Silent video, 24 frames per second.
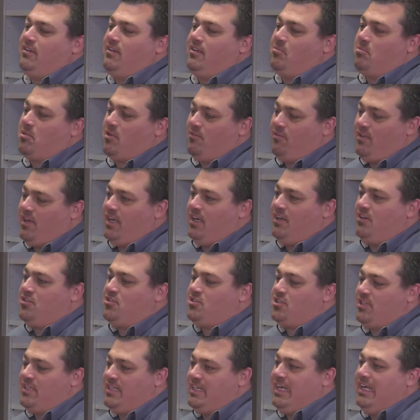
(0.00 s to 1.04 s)
the provider
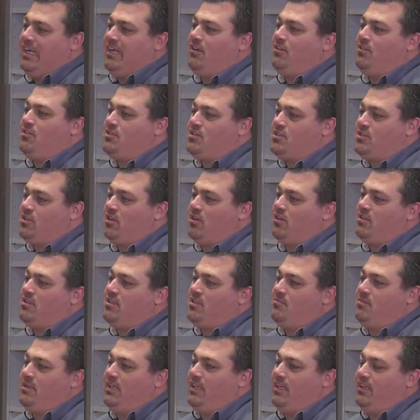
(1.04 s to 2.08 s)
should now start
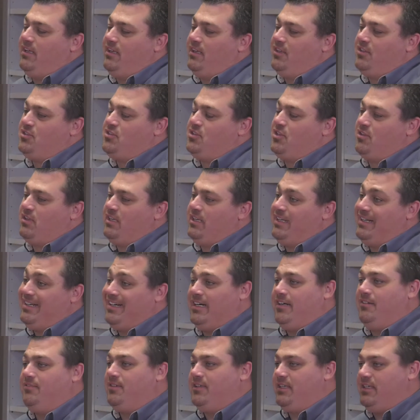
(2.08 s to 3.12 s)
to be exerting
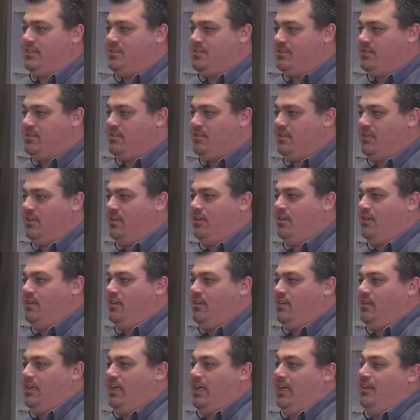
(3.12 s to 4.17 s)
confidence
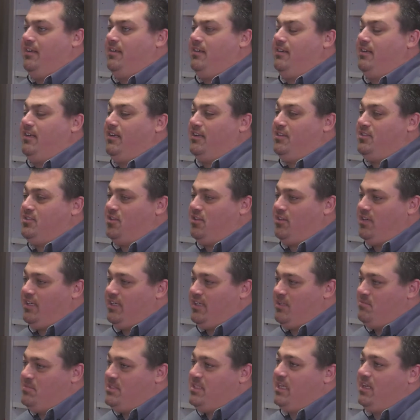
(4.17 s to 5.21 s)
and exerting
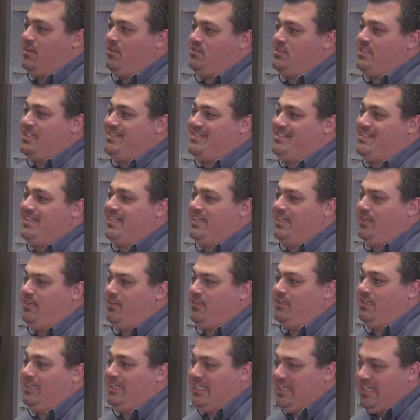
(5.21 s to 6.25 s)
themselves as
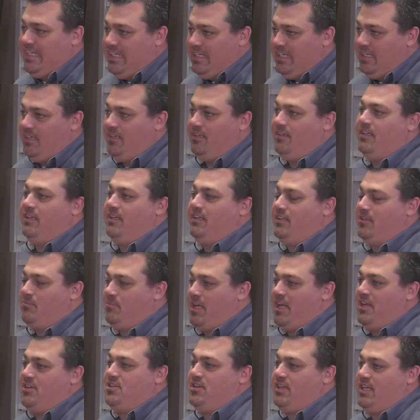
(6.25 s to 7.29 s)
the lead in the
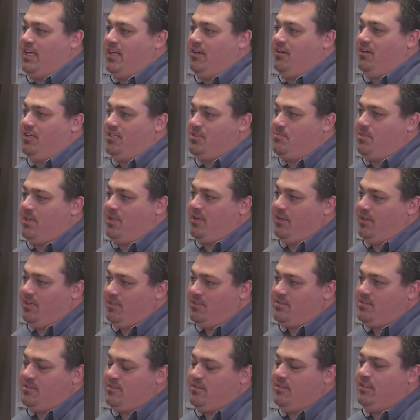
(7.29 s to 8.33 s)
patient care
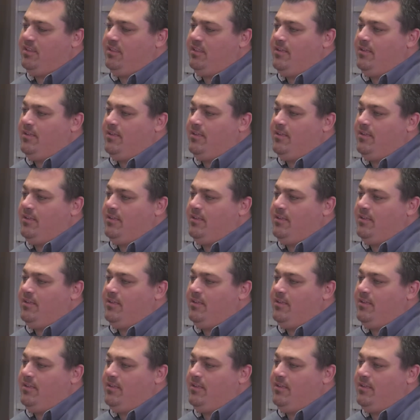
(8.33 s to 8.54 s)
experience.